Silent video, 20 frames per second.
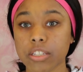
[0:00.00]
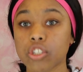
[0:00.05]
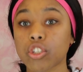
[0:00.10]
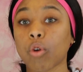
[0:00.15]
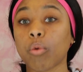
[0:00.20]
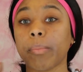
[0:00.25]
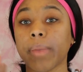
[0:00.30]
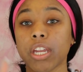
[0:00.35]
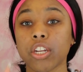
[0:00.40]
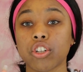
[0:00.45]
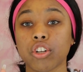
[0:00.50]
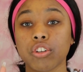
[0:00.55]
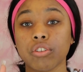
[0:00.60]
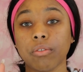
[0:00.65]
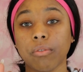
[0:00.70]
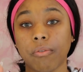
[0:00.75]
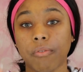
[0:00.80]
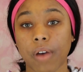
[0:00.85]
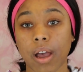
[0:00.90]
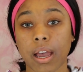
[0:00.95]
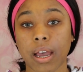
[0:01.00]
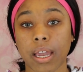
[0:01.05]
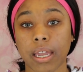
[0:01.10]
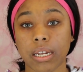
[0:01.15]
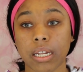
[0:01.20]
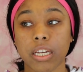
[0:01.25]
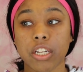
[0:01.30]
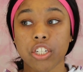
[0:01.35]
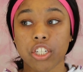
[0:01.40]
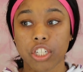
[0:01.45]
So make sure you
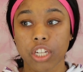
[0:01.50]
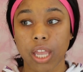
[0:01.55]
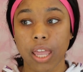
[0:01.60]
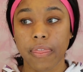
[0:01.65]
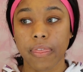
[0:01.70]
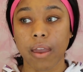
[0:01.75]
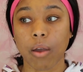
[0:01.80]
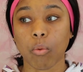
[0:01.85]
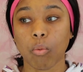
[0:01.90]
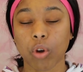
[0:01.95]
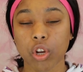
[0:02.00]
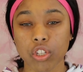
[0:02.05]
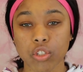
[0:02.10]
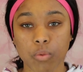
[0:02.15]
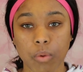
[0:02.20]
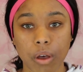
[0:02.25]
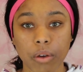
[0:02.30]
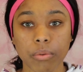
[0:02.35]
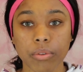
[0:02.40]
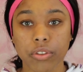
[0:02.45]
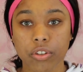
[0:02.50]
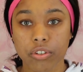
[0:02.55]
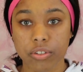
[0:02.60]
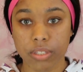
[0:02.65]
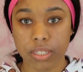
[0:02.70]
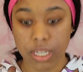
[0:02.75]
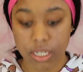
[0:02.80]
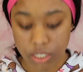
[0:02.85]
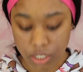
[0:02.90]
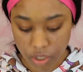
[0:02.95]
find a shade that works well with your
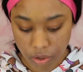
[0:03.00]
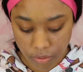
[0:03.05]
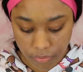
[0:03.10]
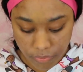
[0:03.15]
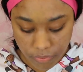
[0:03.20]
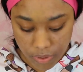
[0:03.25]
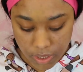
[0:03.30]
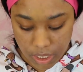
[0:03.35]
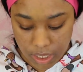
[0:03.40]
skin tone for